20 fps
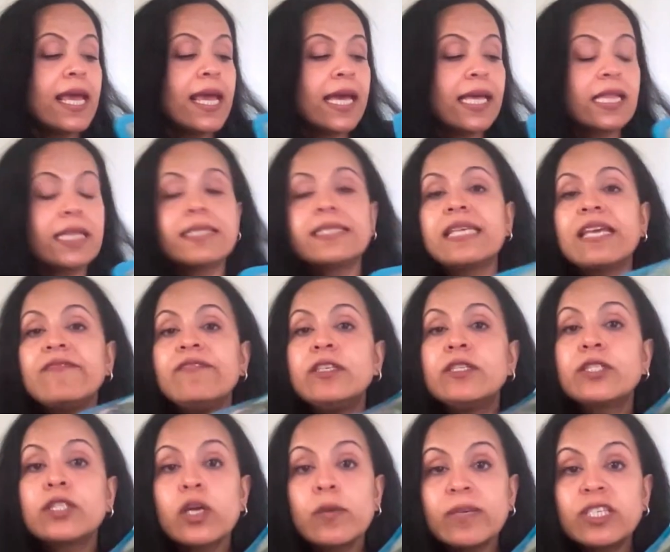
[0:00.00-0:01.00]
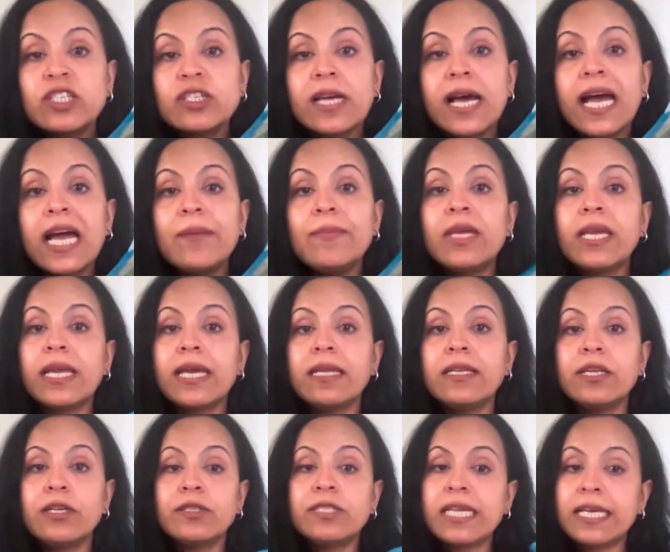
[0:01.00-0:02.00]
It'll save you so much time. You
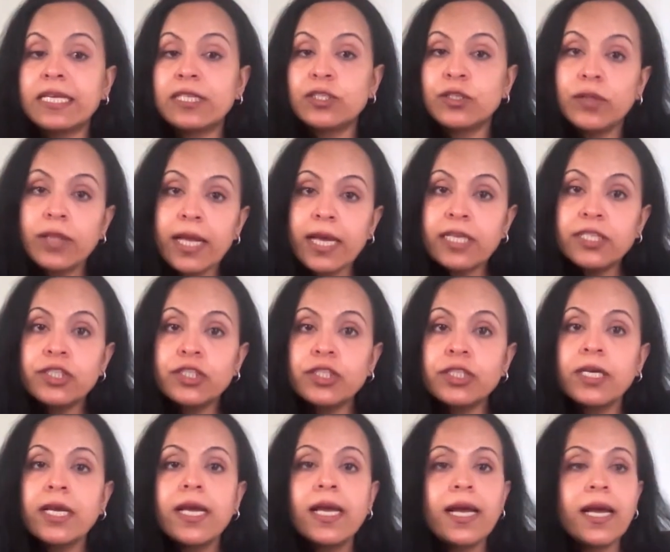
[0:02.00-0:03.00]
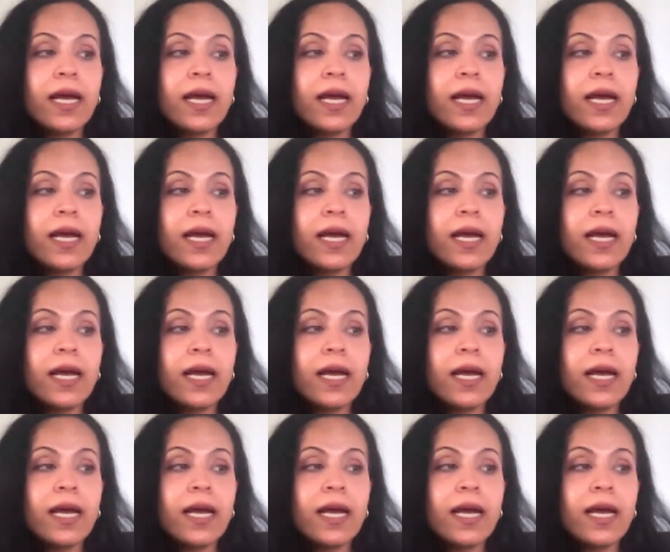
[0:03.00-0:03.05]
can, you know, take it to lunch,